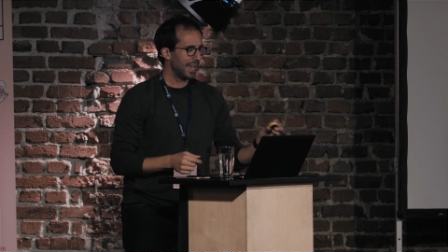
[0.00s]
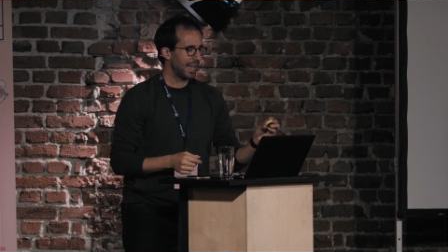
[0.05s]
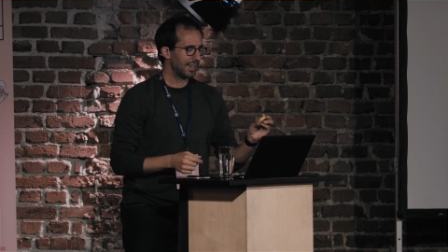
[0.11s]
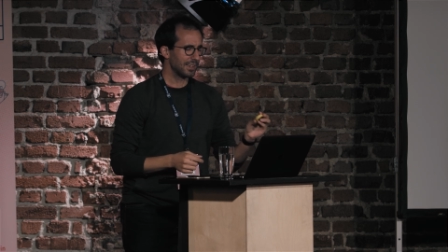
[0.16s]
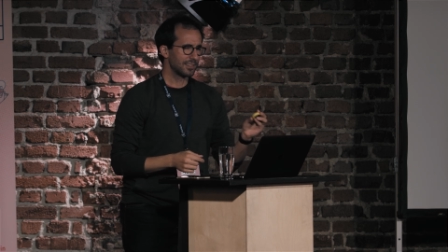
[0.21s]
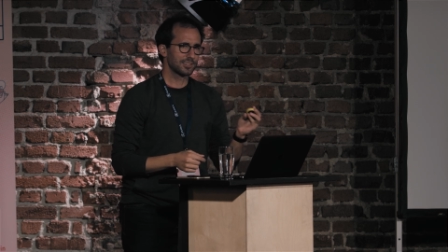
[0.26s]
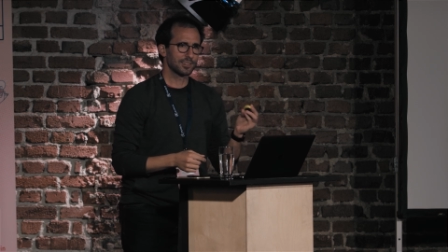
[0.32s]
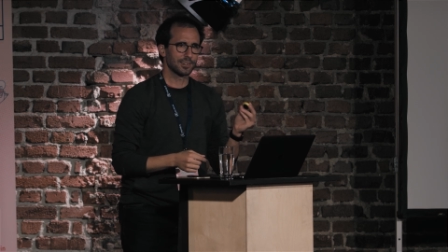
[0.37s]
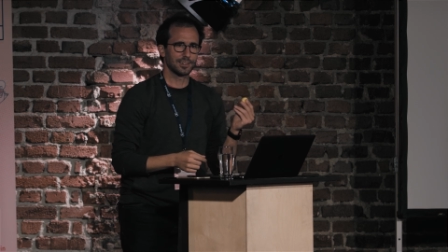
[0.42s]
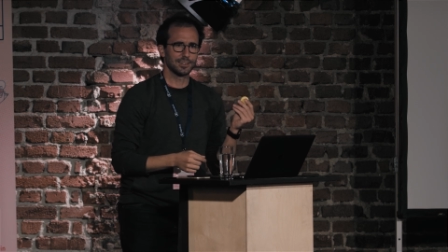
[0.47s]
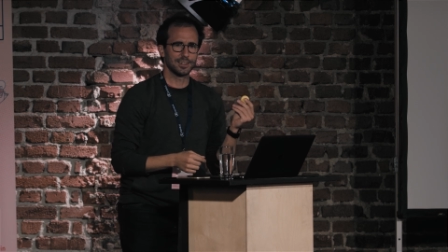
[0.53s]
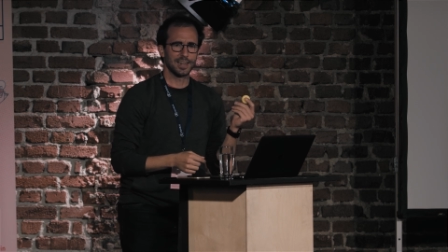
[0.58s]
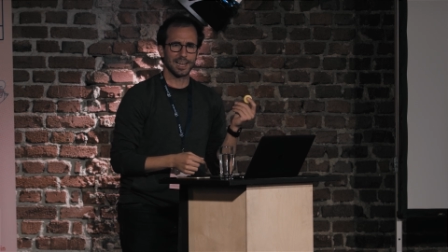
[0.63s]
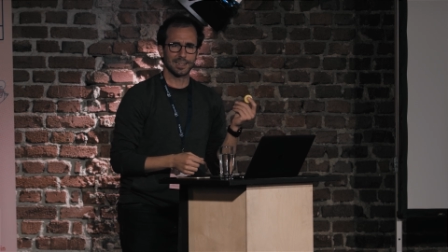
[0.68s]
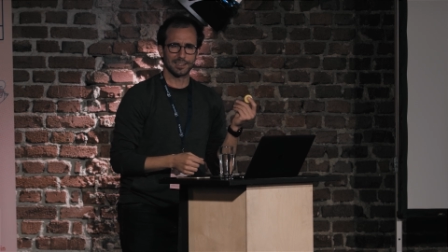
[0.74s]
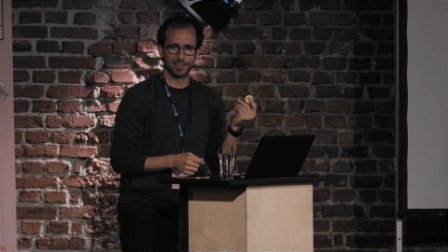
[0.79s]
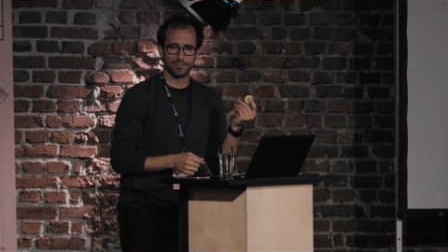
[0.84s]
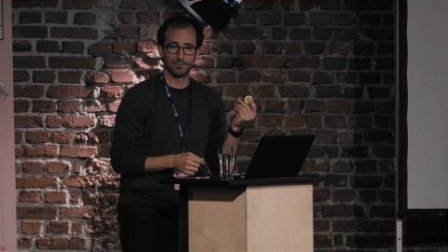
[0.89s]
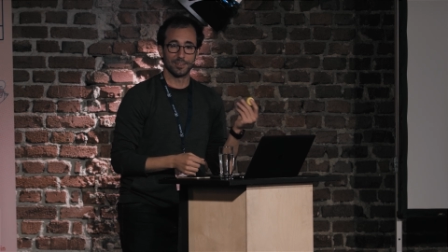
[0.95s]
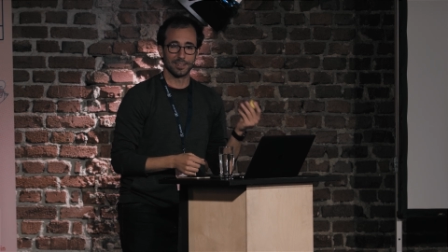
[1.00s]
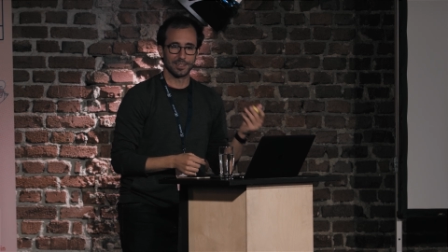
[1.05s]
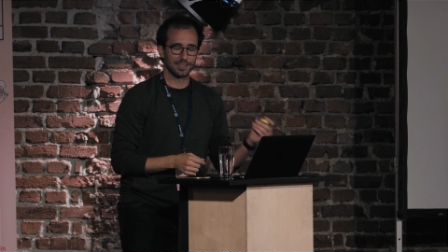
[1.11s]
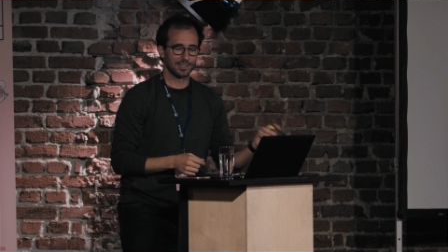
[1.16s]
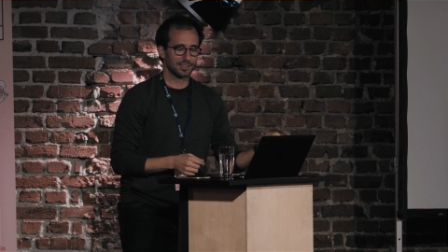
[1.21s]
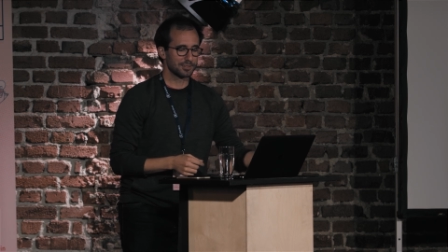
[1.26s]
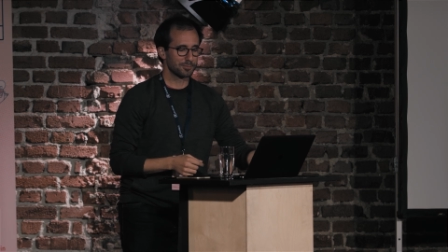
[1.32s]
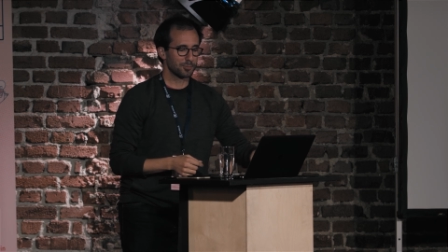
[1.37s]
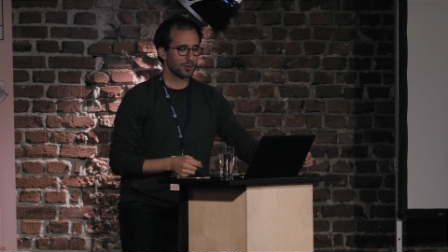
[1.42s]
And it started acting funny
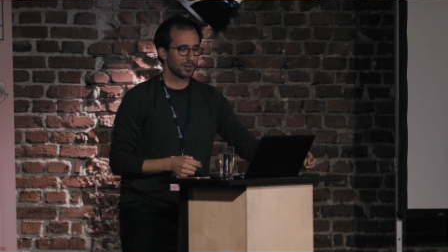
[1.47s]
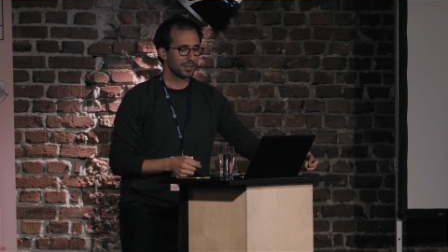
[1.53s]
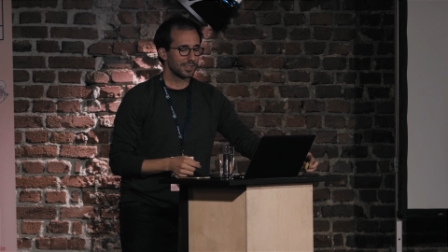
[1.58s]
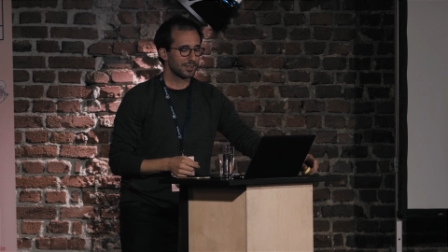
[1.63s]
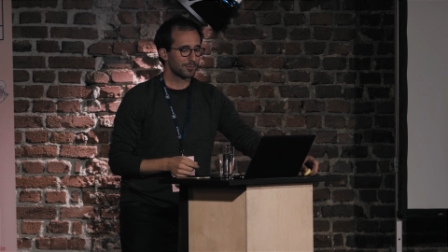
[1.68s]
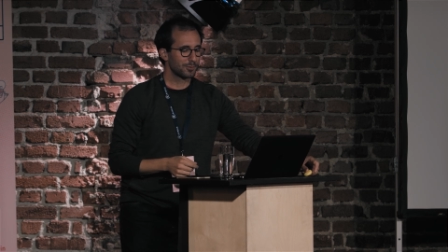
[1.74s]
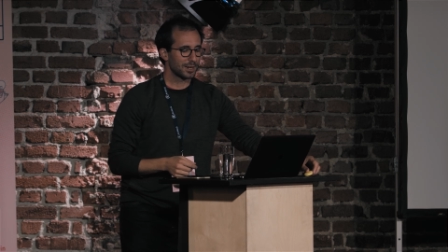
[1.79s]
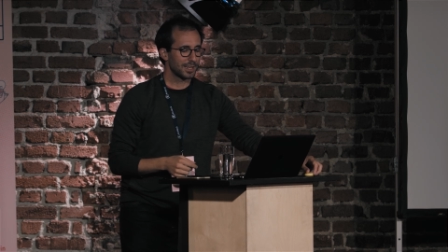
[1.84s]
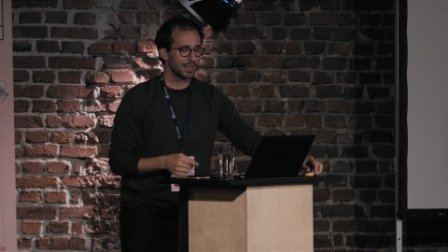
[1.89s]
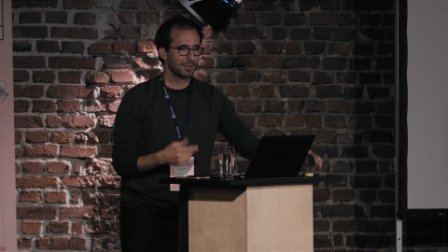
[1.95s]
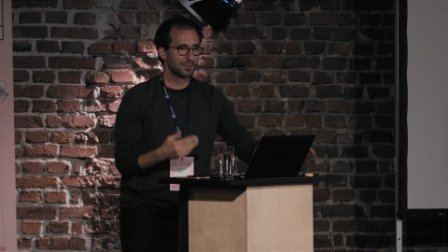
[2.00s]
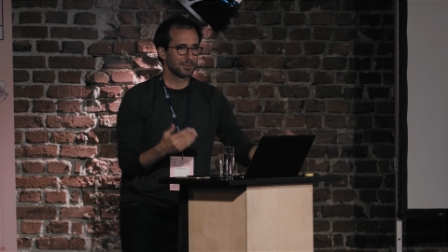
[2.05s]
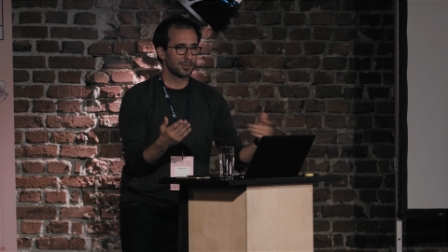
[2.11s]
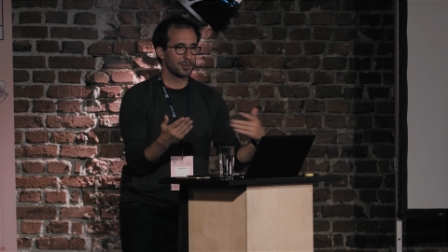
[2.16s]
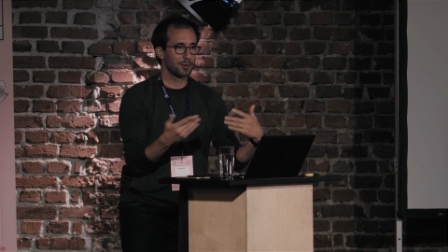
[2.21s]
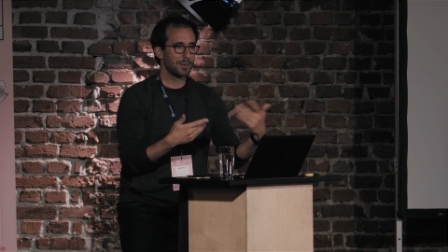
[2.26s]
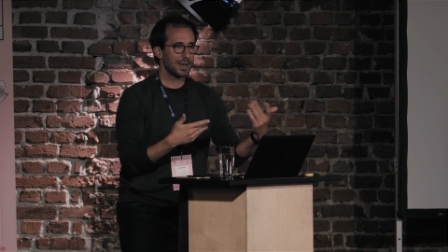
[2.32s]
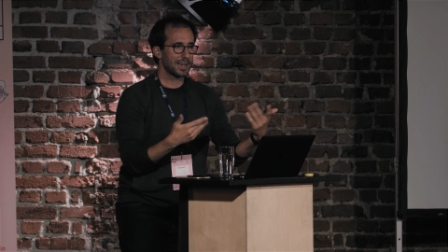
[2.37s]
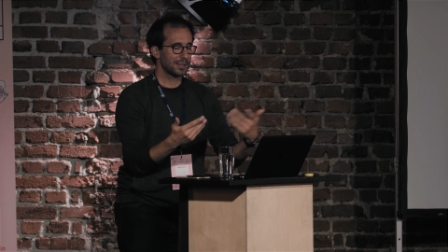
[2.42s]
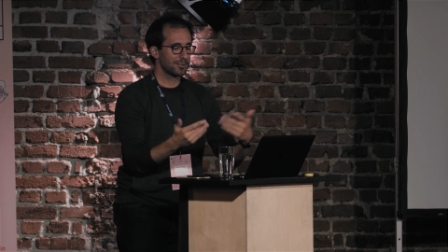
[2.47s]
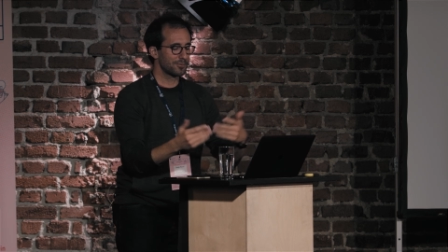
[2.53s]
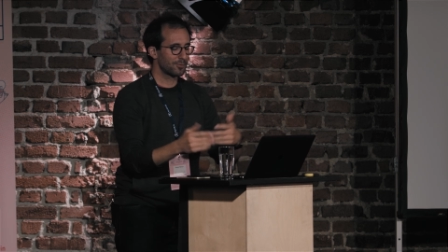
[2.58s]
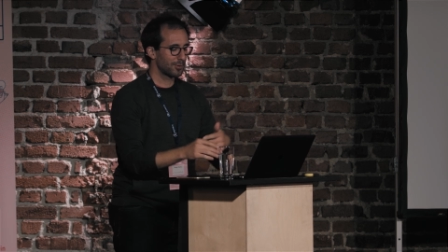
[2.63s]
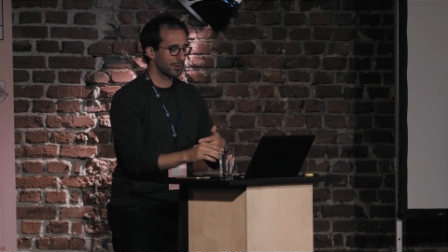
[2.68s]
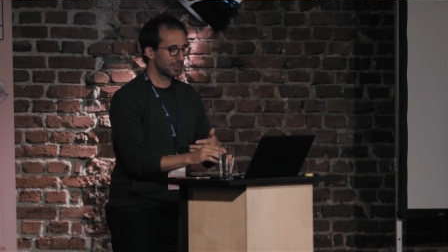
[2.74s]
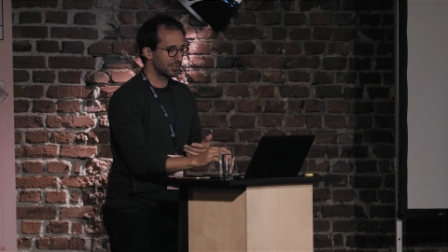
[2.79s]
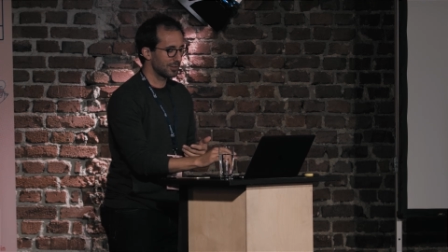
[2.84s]
this morning when I go back and forth,